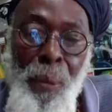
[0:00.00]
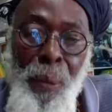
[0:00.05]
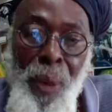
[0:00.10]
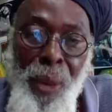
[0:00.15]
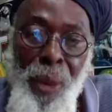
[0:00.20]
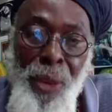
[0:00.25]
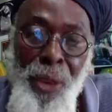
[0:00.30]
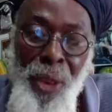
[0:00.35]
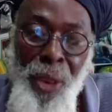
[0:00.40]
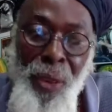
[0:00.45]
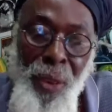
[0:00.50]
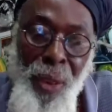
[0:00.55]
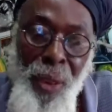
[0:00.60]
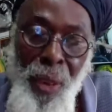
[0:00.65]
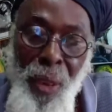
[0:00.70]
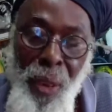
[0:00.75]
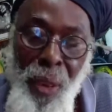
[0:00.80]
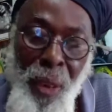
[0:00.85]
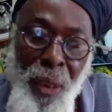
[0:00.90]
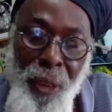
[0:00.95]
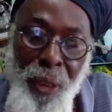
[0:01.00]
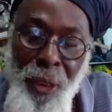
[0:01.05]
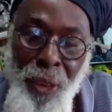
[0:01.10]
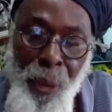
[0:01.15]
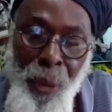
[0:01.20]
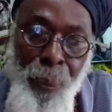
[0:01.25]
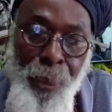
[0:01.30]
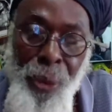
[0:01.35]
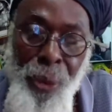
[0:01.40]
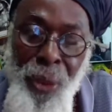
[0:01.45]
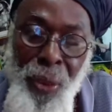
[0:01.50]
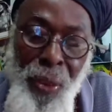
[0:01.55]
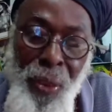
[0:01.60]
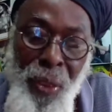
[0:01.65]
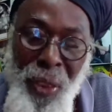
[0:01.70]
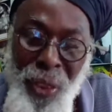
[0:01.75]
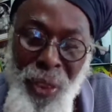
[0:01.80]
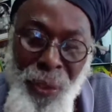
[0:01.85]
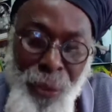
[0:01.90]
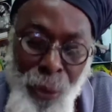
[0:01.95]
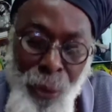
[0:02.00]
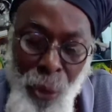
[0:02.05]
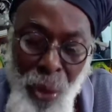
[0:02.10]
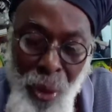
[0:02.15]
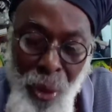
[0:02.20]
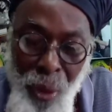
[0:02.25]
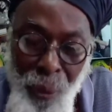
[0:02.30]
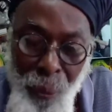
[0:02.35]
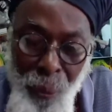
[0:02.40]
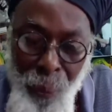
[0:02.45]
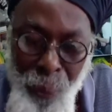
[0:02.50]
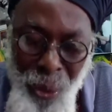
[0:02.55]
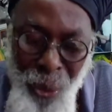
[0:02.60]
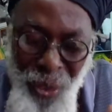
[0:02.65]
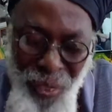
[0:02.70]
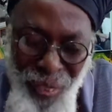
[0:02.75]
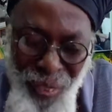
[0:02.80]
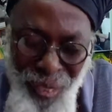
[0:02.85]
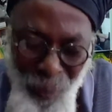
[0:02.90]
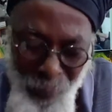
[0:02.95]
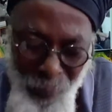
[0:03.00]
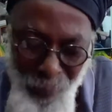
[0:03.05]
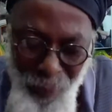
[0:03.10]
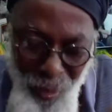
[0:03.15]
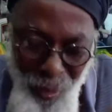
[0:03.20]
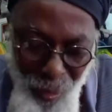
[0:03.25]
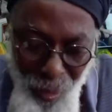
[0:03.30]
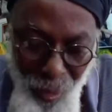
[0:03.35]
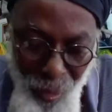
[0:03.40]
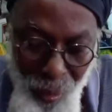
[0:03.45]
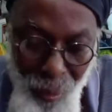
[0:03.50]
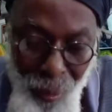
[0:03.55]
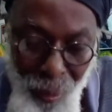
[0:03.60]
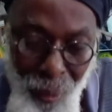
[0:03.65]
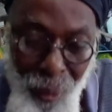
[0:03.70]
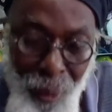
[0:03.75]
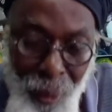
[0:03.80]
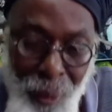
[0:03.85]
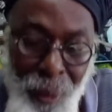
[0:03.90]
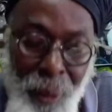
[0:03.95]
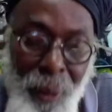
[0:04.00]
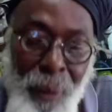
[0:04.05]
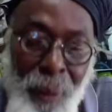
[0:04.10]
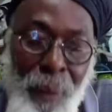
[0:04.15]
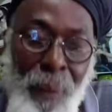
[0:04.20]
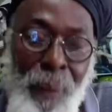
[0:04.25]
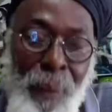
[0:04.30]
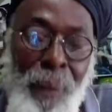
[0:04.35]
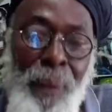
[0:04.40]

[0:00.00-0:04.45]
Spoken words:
Melchizedek order is a priestful, preceptical order.